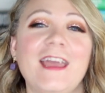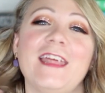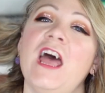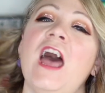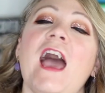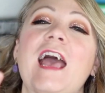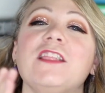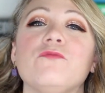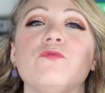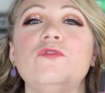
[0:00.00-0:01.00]
and at
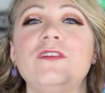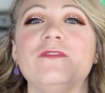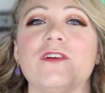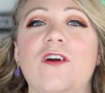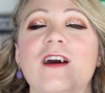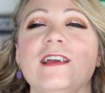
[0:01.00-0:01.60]
the root of it all,